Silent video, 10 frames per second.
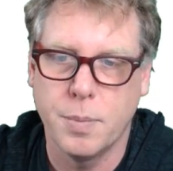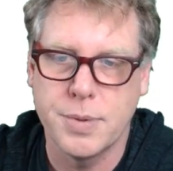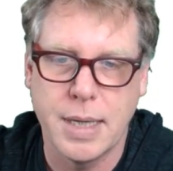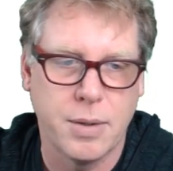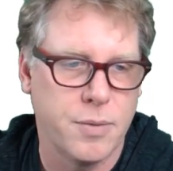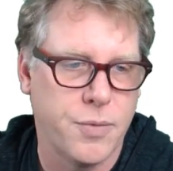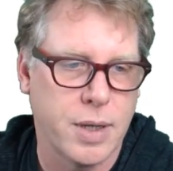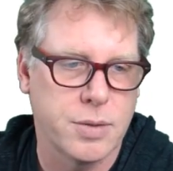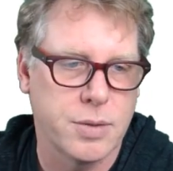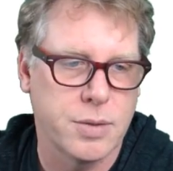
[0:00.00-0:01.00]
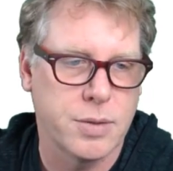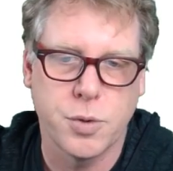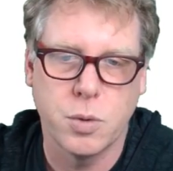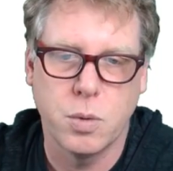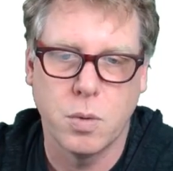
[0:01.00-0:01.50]
Sound effects are
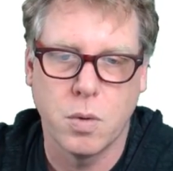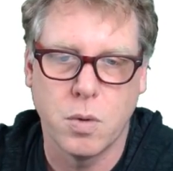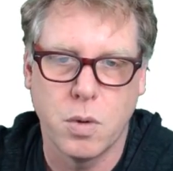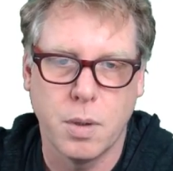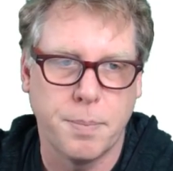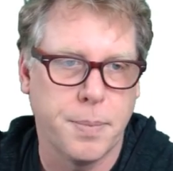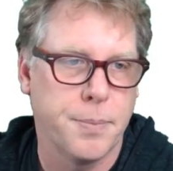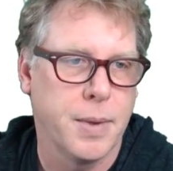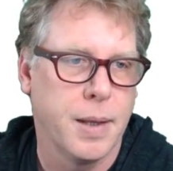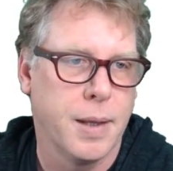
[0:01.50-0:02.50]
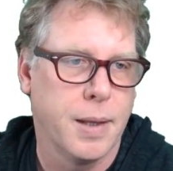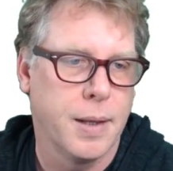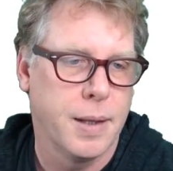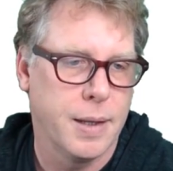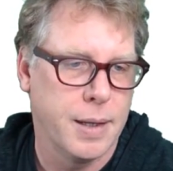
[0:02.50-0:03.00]
optional. And
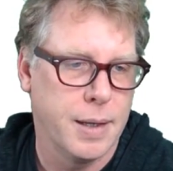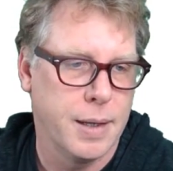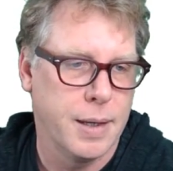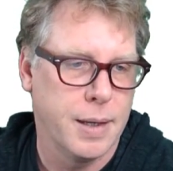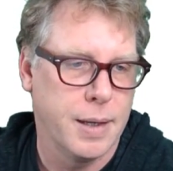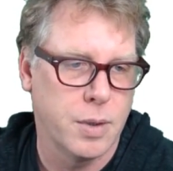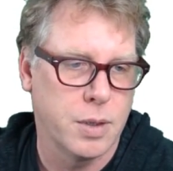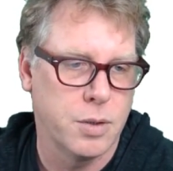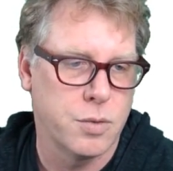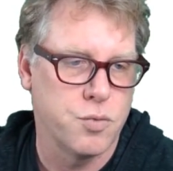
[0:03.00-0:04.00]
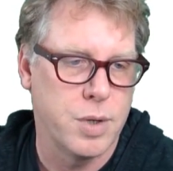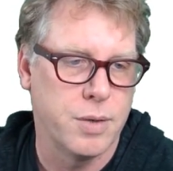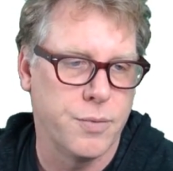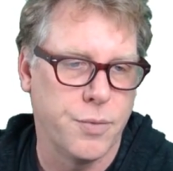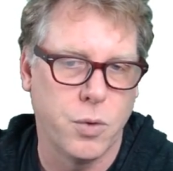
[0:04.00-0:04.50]
just so I can just
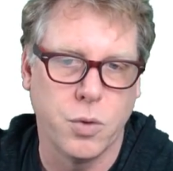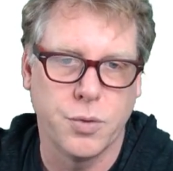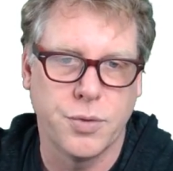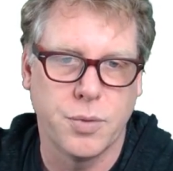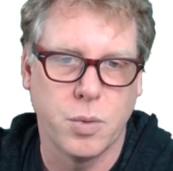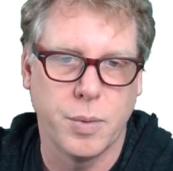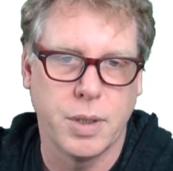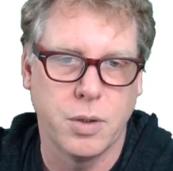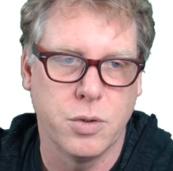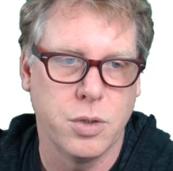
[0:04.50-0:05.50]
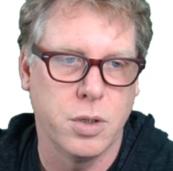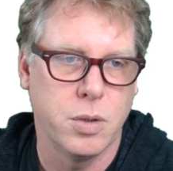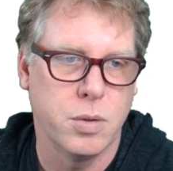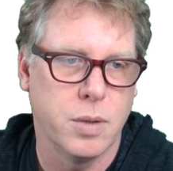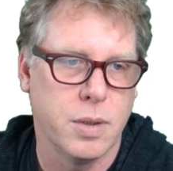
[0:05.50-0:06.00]
reinforce what we can
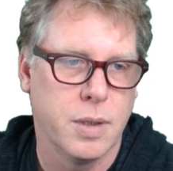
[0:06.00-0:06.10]
do.